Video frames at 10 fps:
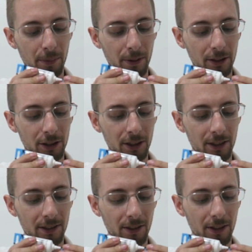but
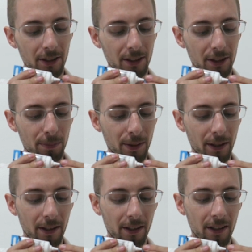just the littlest
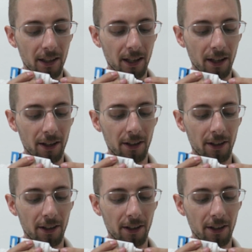bit can't